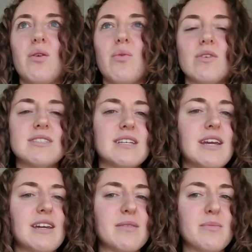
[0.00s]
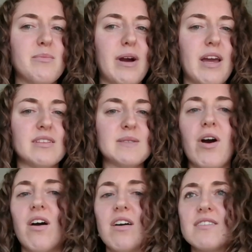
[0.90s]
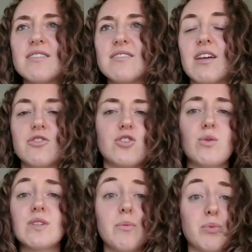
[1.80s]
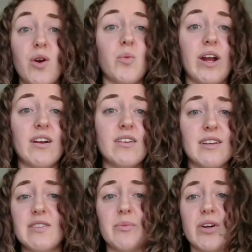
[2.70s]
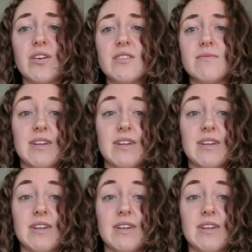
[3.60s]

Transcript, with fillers: were sitting by this pond that shows up nowhere in the book,